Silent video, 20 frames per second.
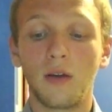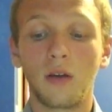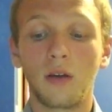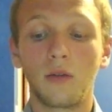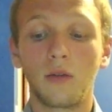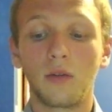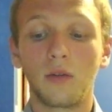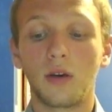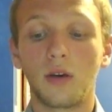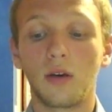
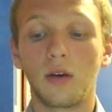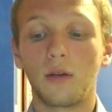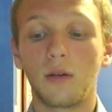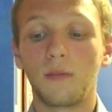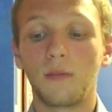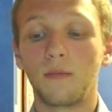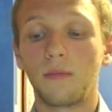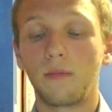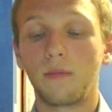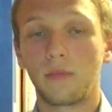under the
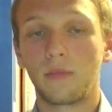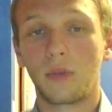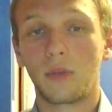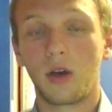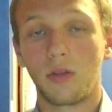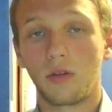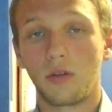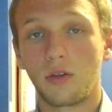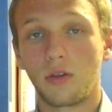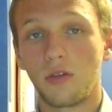
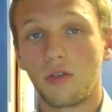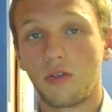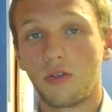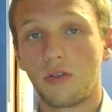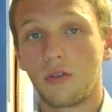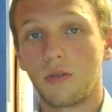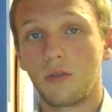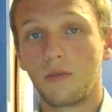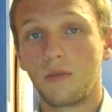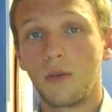
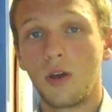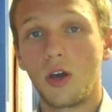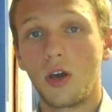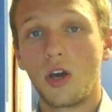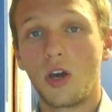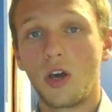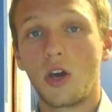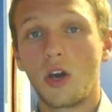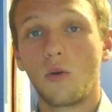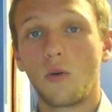Constitution,
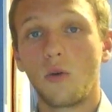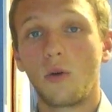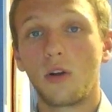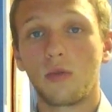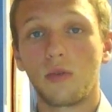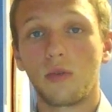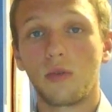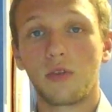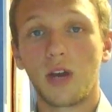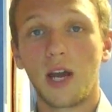
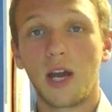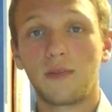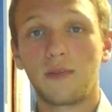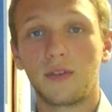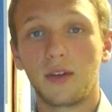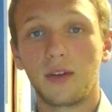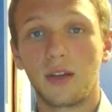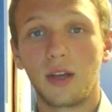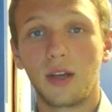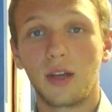which was
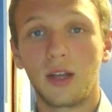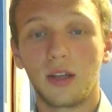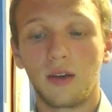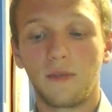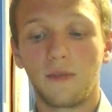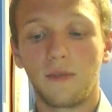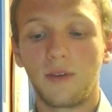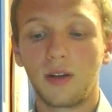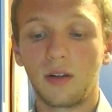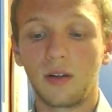drafted in
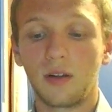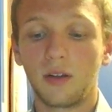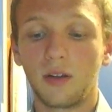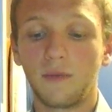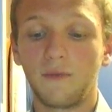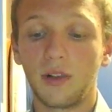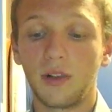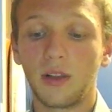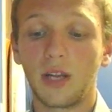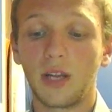the
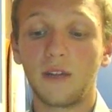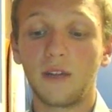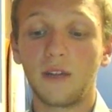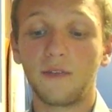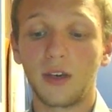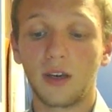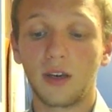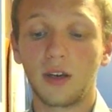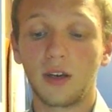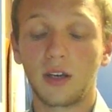
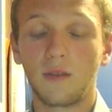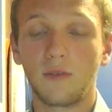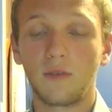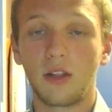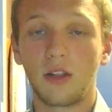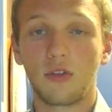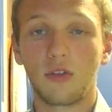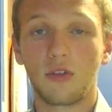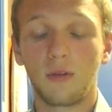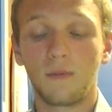Philadelphia
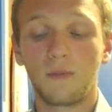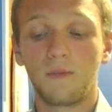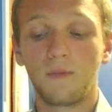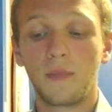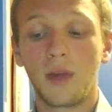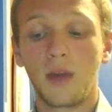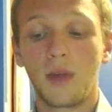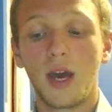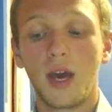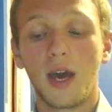Convention
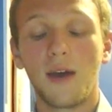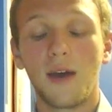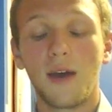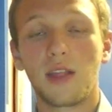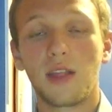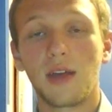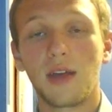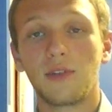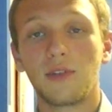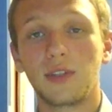of
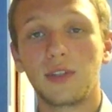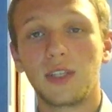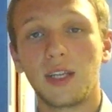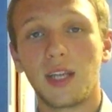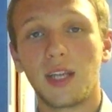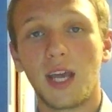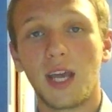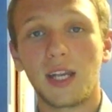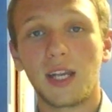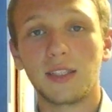
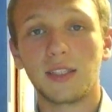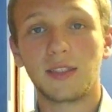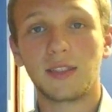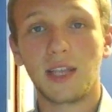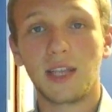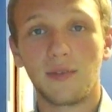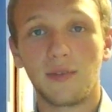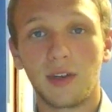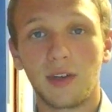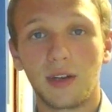
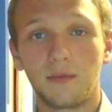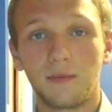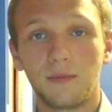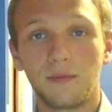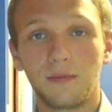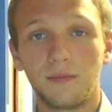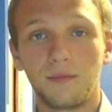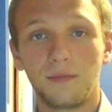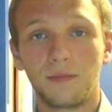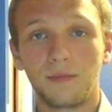1787.
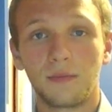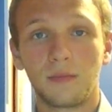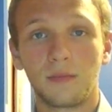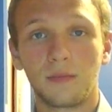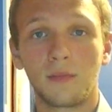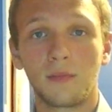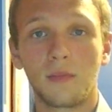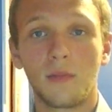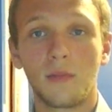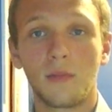
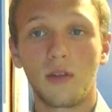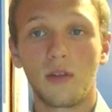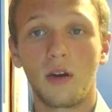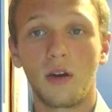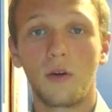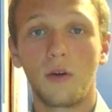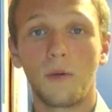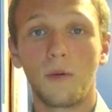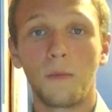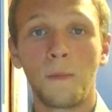
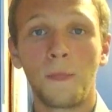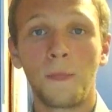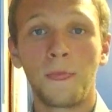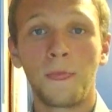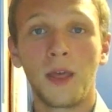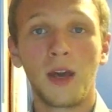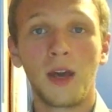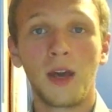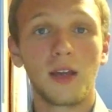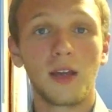So
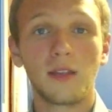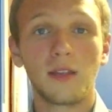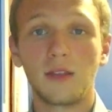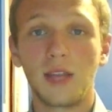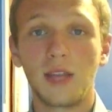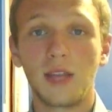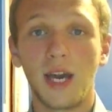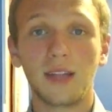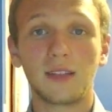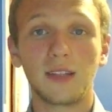
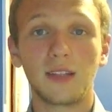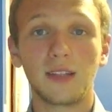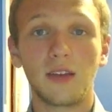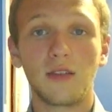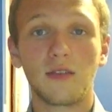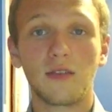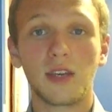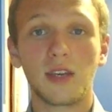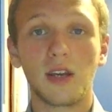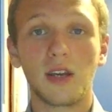that
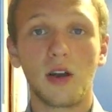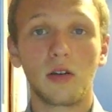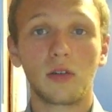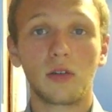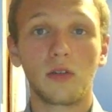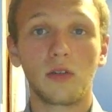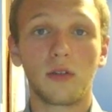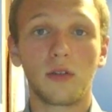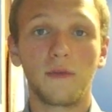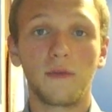is the
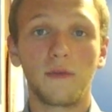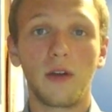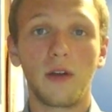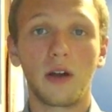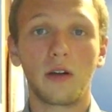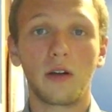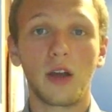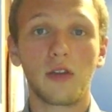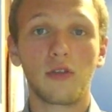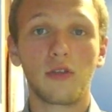Articles of
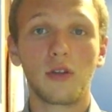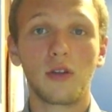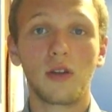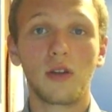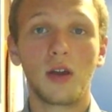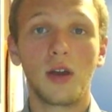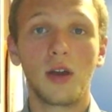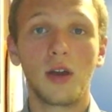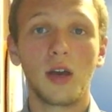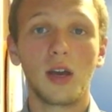
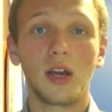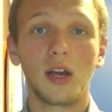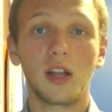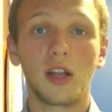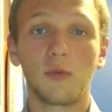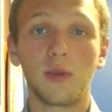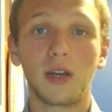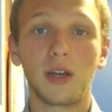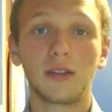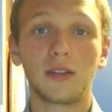Confederation,
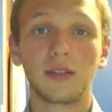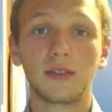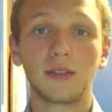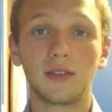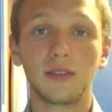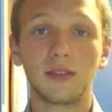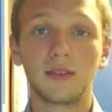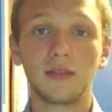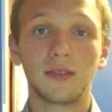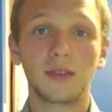its
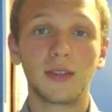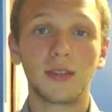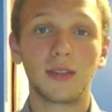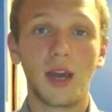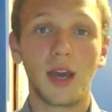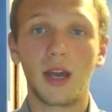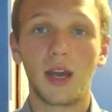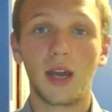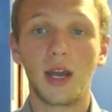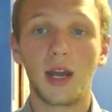weaknesses,
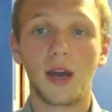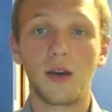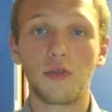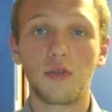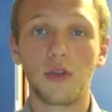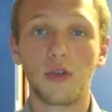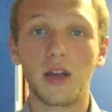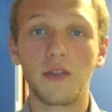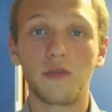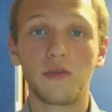and how
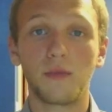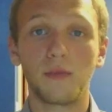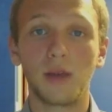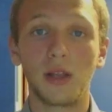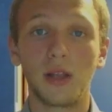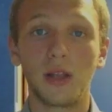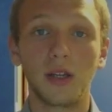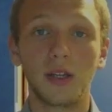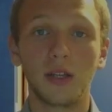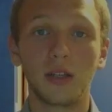Shays'
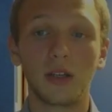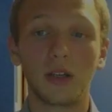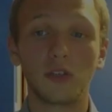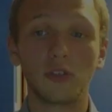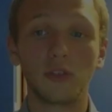Rebellion